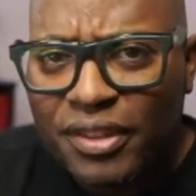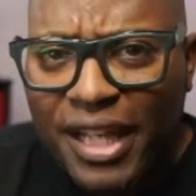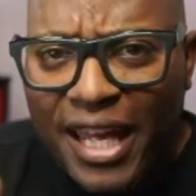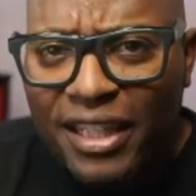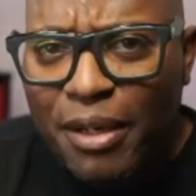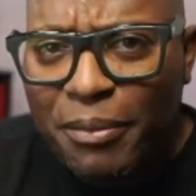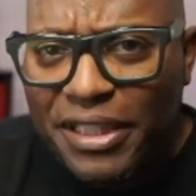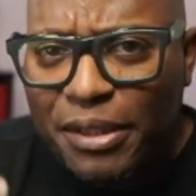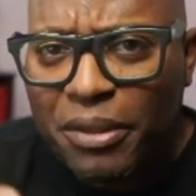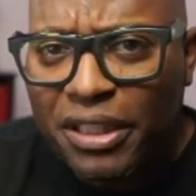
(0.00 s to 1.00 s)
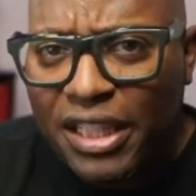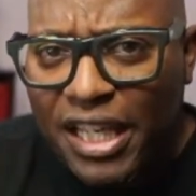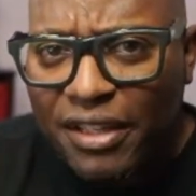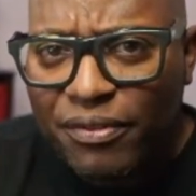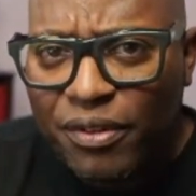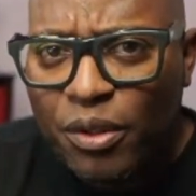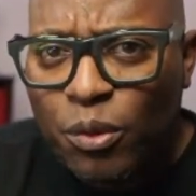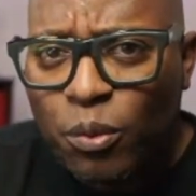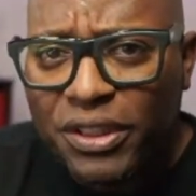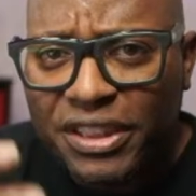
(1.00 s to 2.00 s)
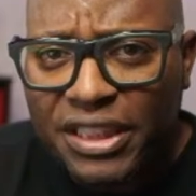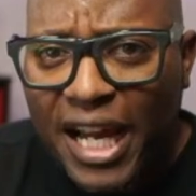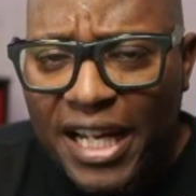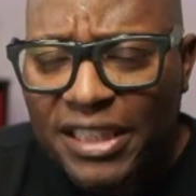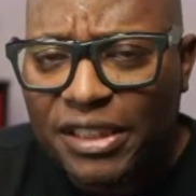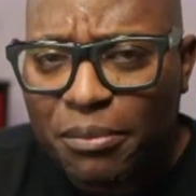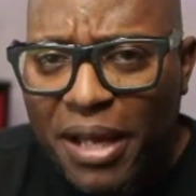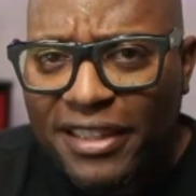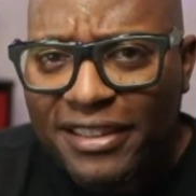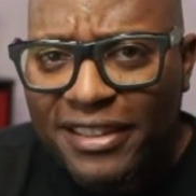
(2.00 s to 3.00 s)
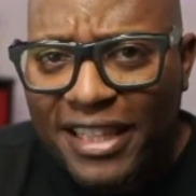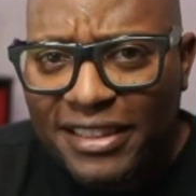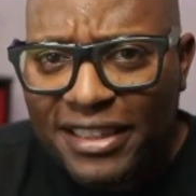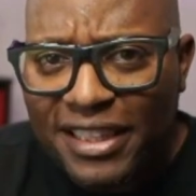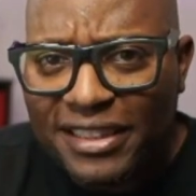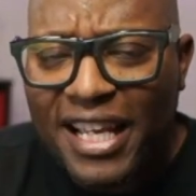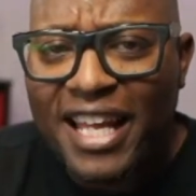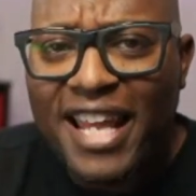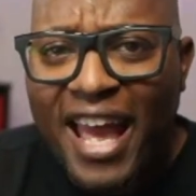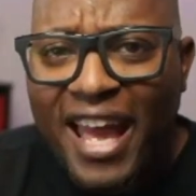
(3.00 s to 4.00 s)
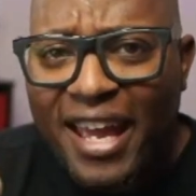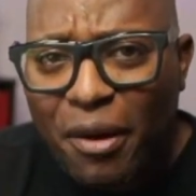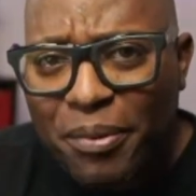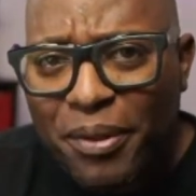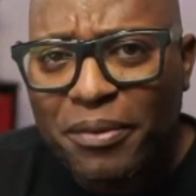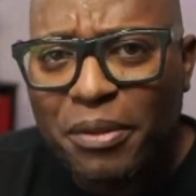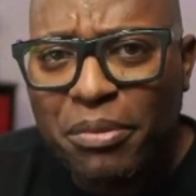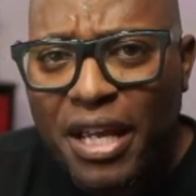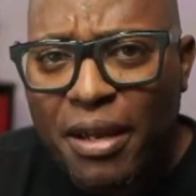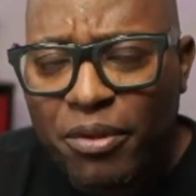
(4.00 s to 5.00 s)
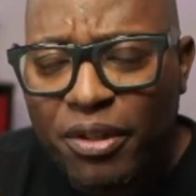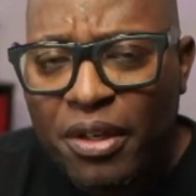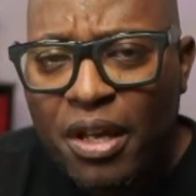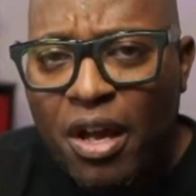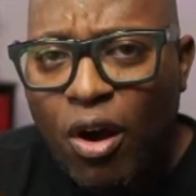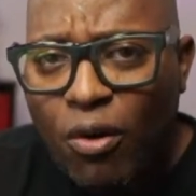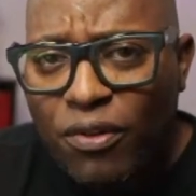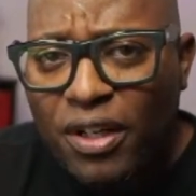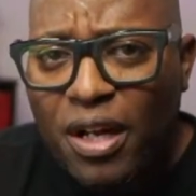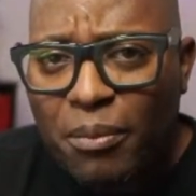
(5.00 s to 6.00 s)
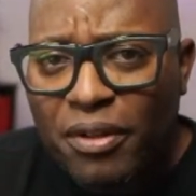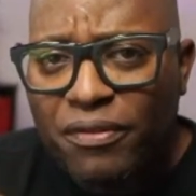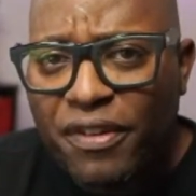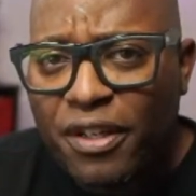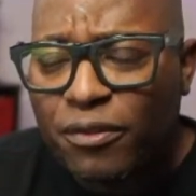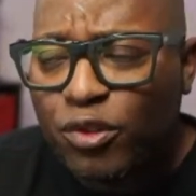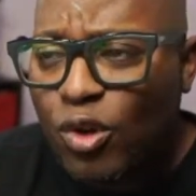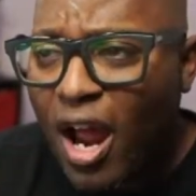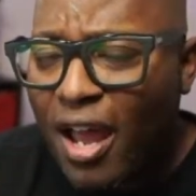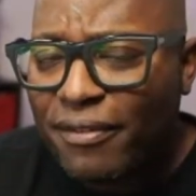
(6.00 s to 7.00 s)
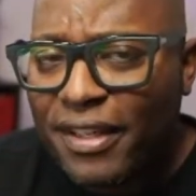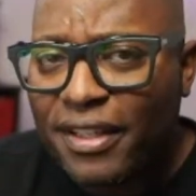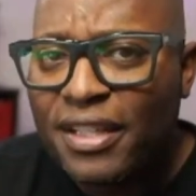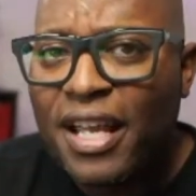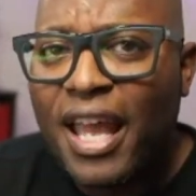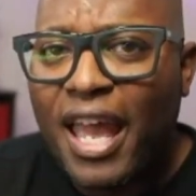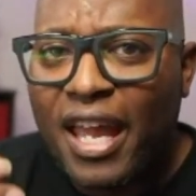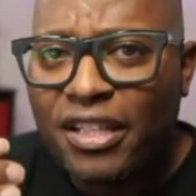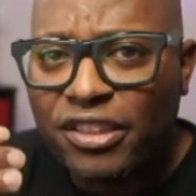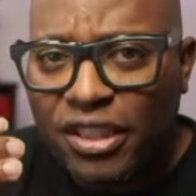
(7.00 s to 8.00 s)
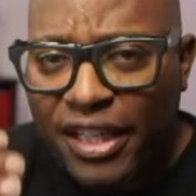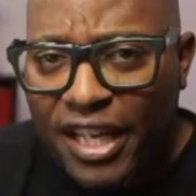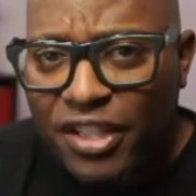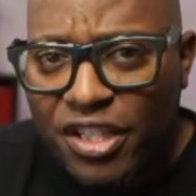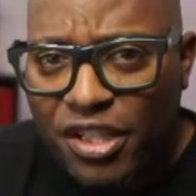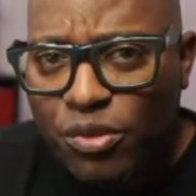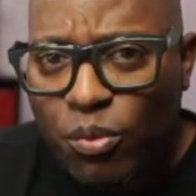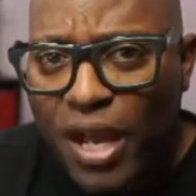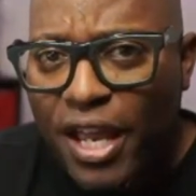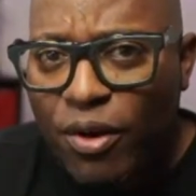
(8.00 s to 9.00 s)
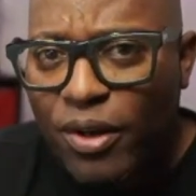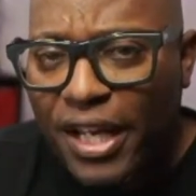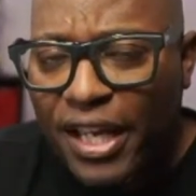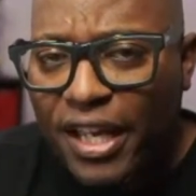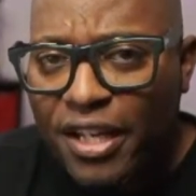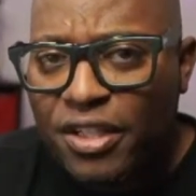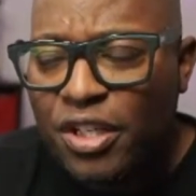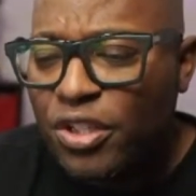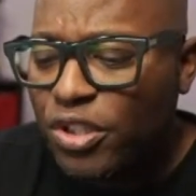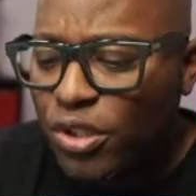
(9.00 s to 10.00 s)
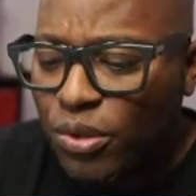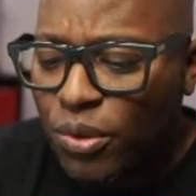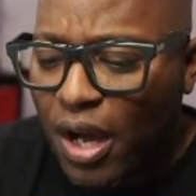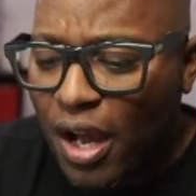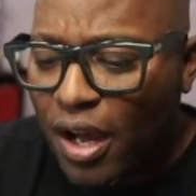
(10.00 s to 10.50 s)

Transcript: that limiting belief was changed about the dizziness, and that helped him to be able to overcome the fear of driving and to inch his way on in to